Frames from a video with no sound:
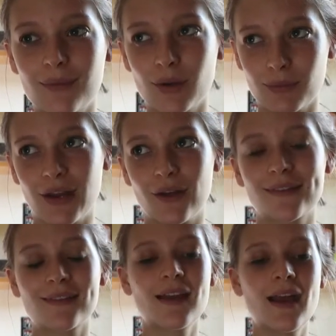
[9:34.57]
with my
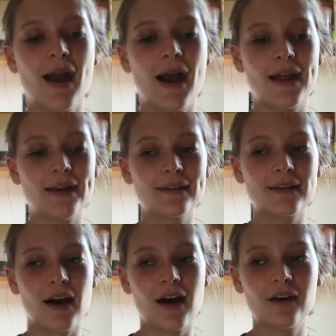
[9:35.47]
notes. And
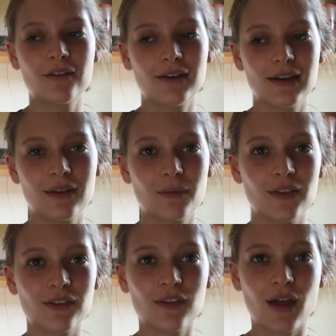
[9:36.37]
I'll fill in the
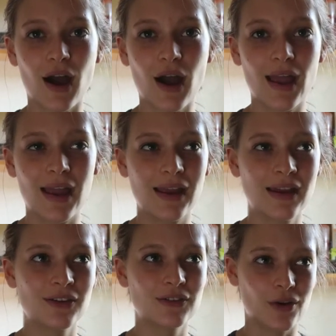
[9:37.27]
ones that I
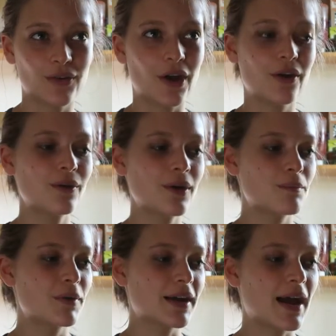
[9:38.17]
don't know
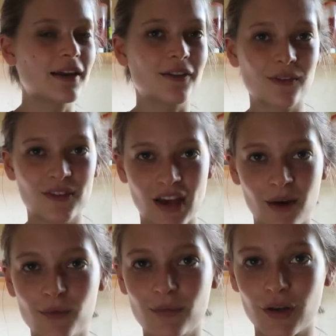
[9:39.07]
but can answer with the
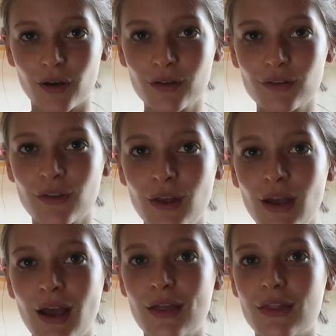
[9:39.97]
help of my notes.
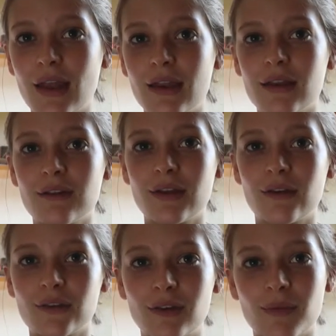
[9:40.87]
And then if there
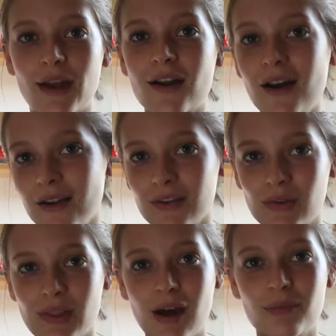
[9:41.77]
are some that I can't answer
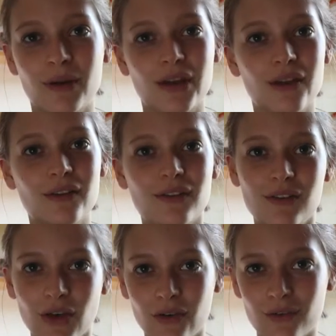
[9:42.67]
with the help of my notes and
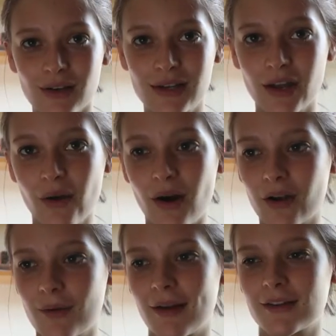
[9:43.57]
don't really know, I'll
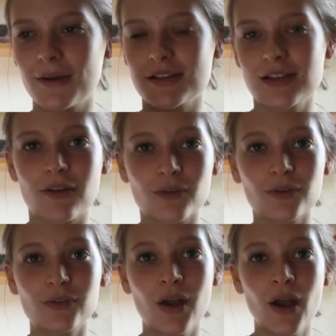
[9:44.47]
go back to my
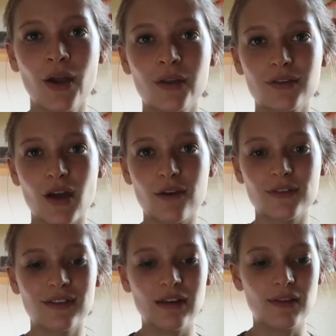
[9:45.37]
general stuff
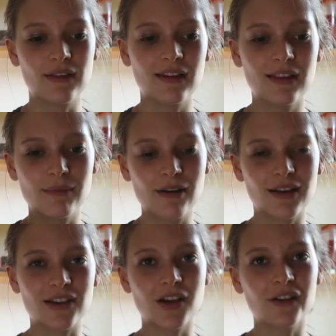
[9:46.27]
and see if there's anything my
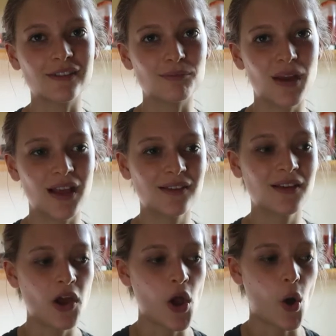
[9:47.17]
flashcards have missed,
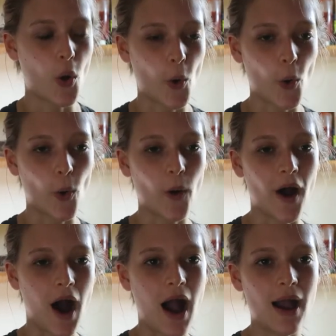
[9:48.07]
or
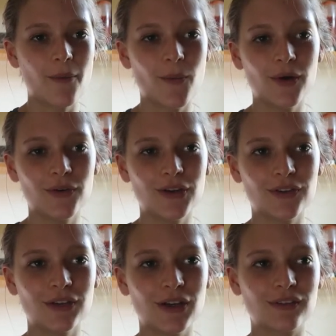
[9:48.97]
I will
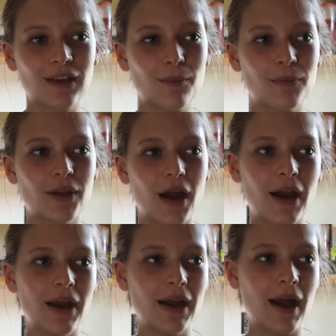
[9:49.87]
just accept that
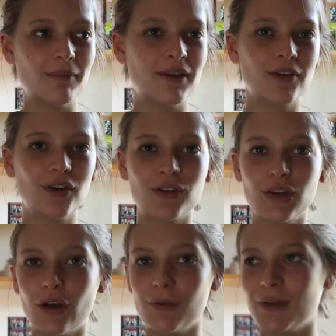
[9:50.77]
I am never going to
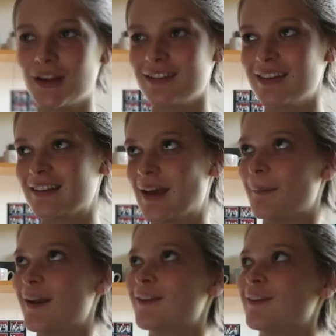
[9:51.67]
know it because the
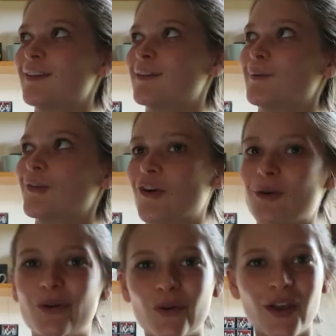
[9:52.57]
examination system is
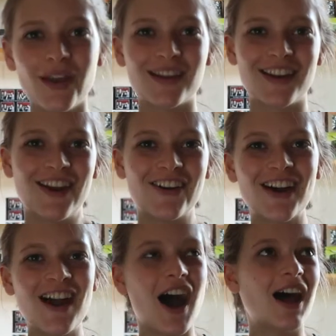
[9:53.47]
horrible.
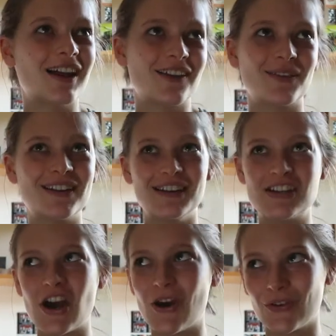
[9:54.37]
I'll ask my
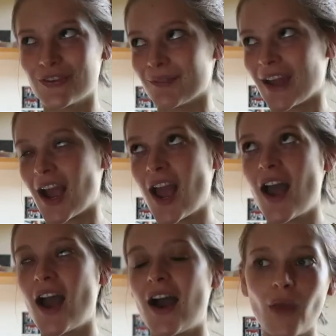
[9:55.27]
teacher or something.
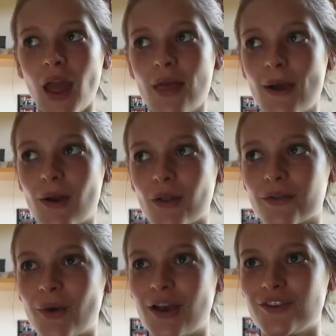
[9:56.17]
There are lots
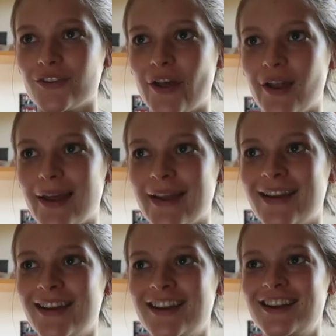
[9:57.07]
of questions that are like
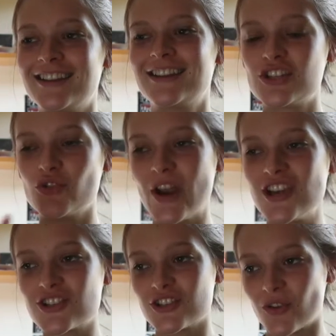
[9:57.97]

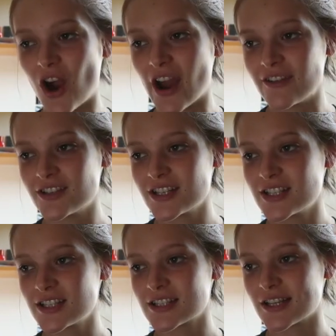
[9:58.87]
situation derived
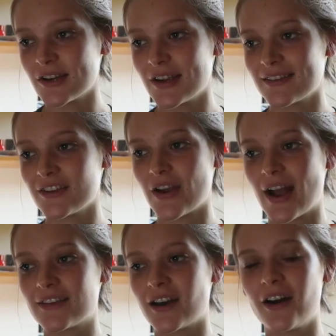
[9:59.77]
So it's knowing
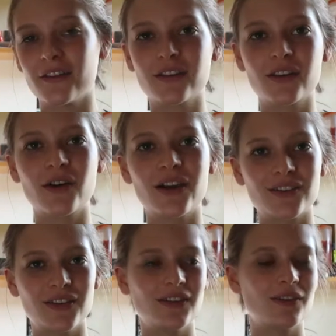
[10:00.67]
how to answer the
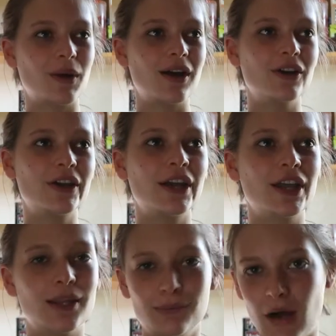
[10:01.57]
questions as well, looking
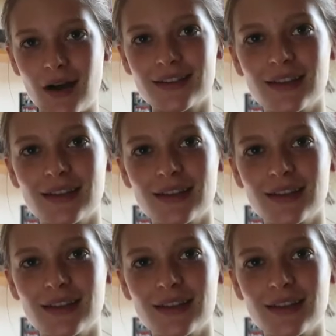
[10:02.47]
at the mark